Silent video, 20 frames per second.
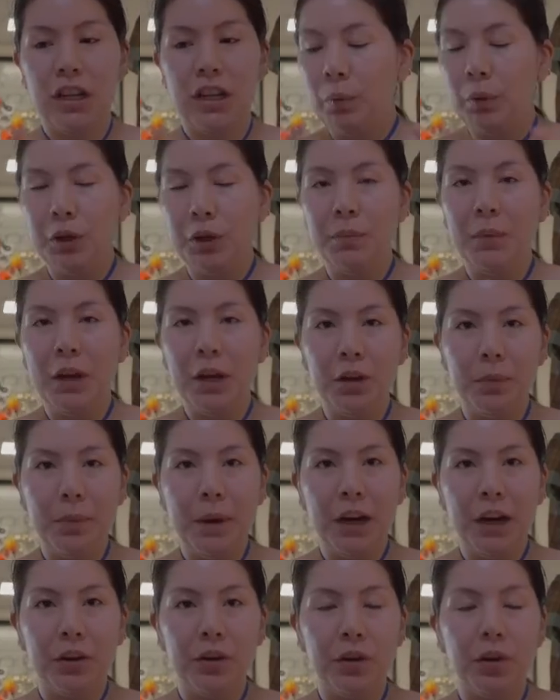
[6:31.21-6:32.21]
When you make your
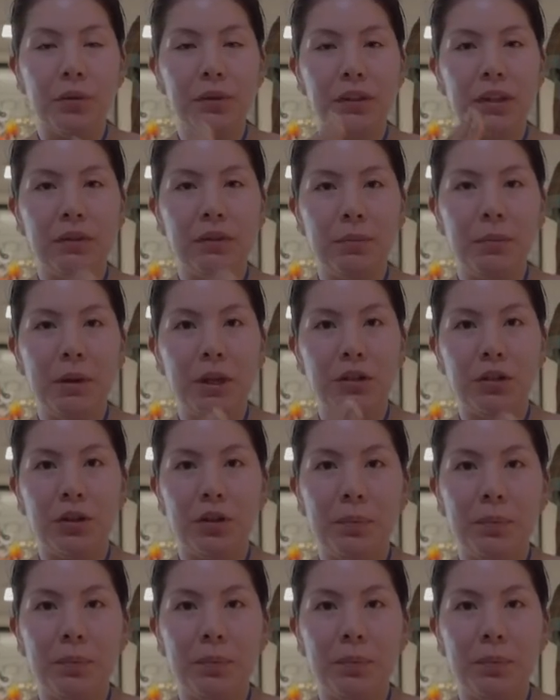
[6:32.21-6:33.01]
pattern, you always have to make sure to